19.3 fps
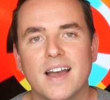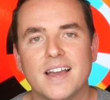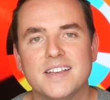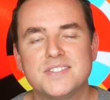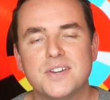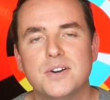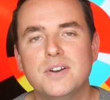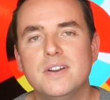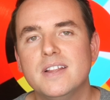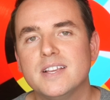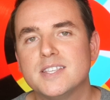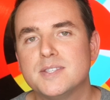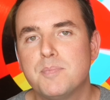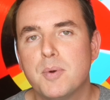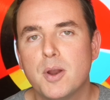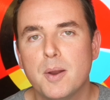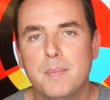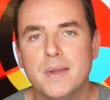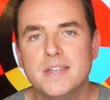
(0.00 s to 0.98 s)
I started
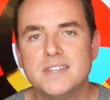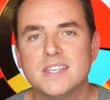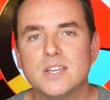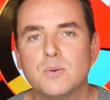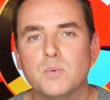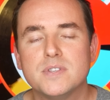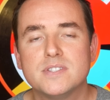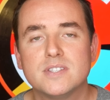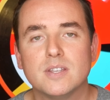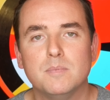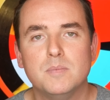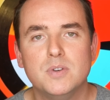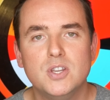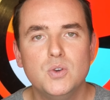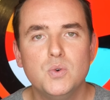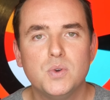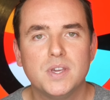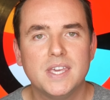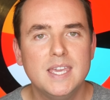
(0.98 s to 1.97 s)
experimenting with some
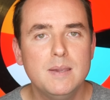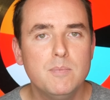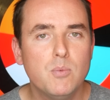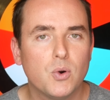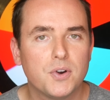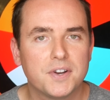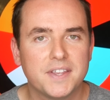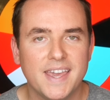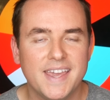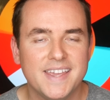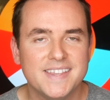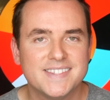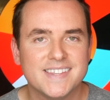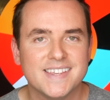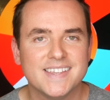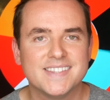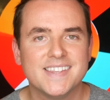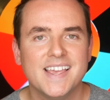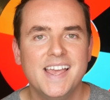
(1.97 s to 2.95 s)
new keyboard
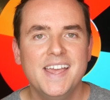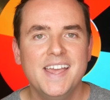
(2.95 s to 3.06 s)
cases,